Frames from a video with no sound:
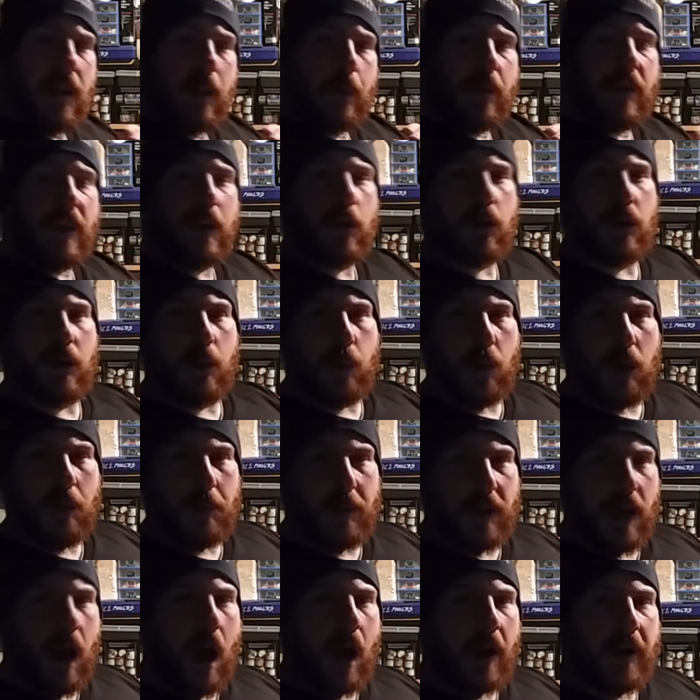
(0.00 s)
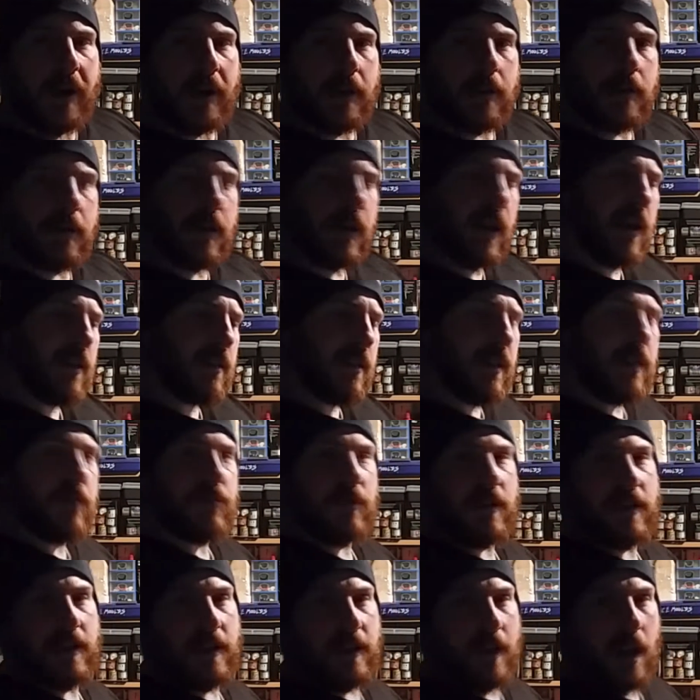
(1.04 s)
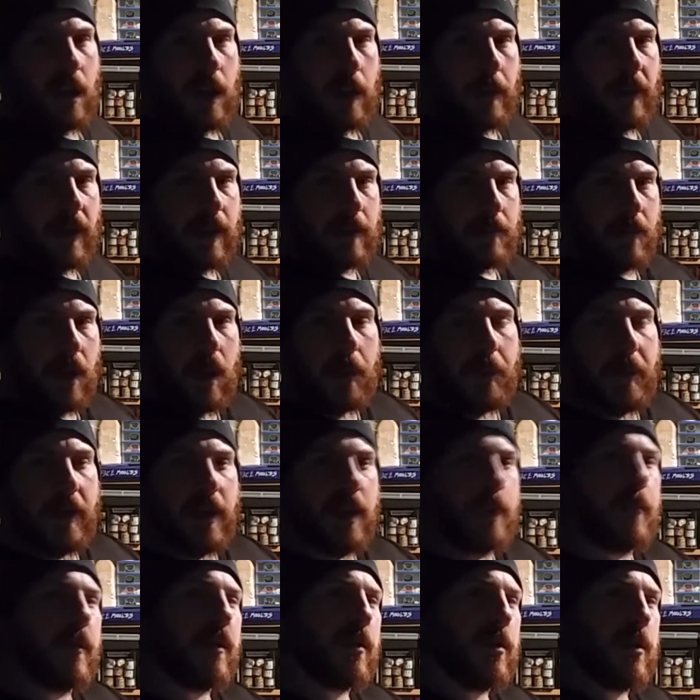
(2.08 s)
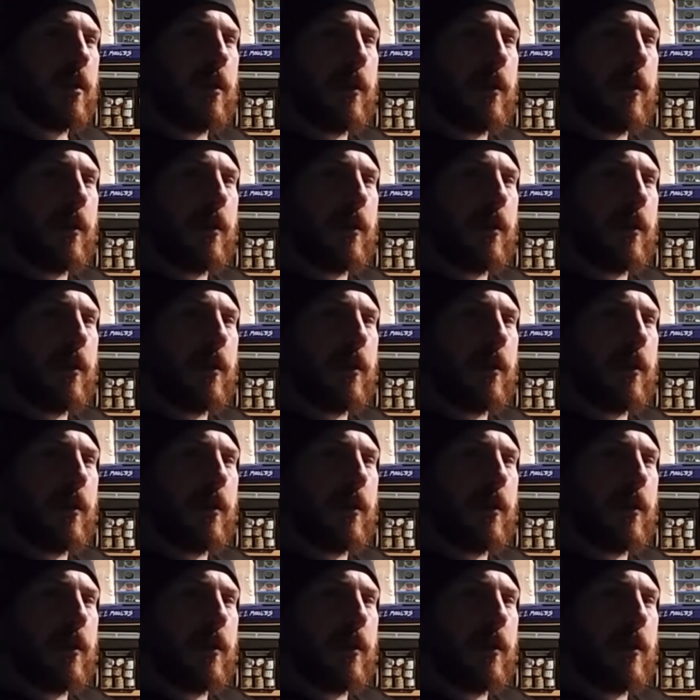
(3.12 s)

Now, when you look at the word behind, it has an interesting dynamic, in my opinion,